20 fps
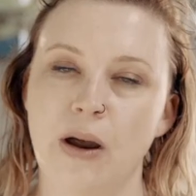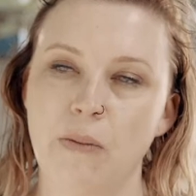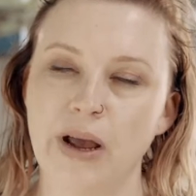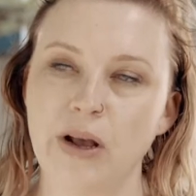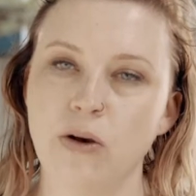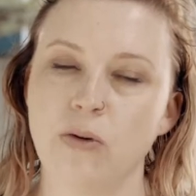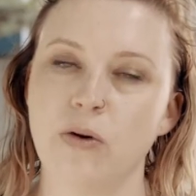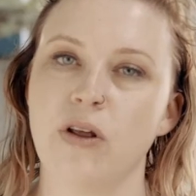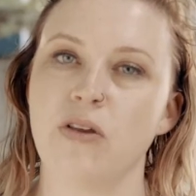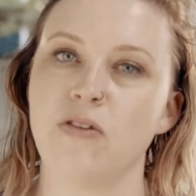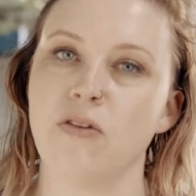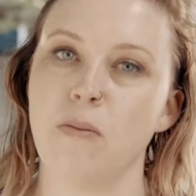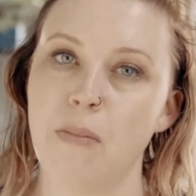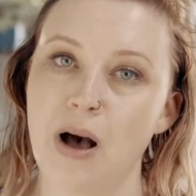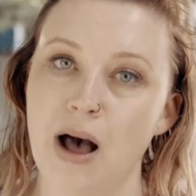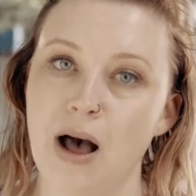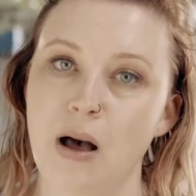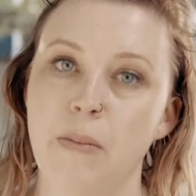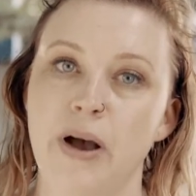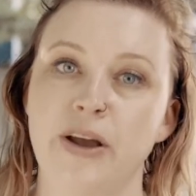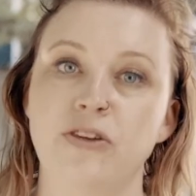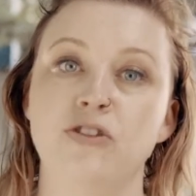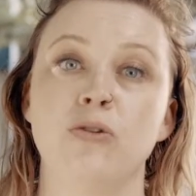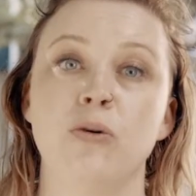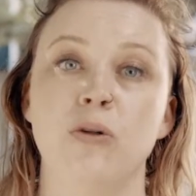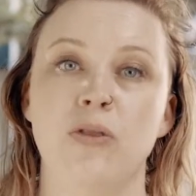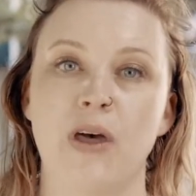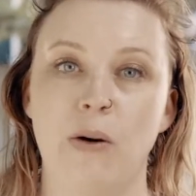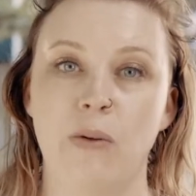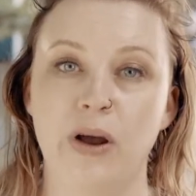record as a mum, I
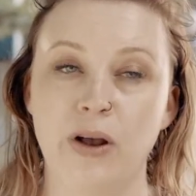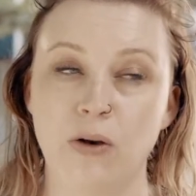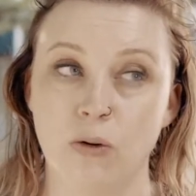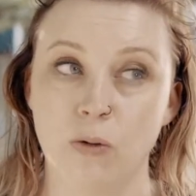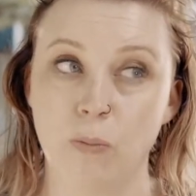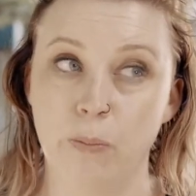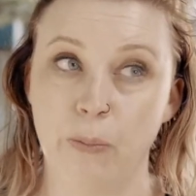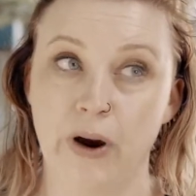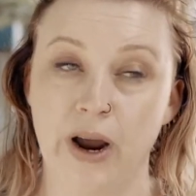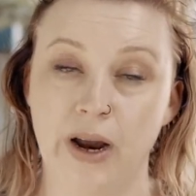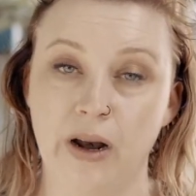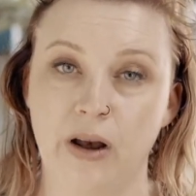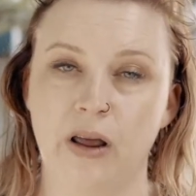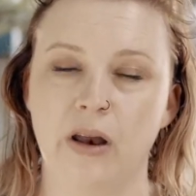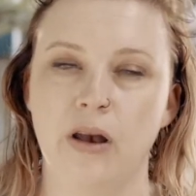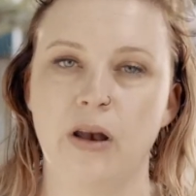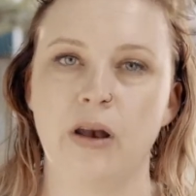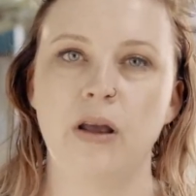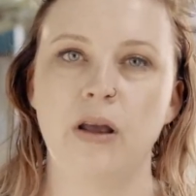toured that record pregnant.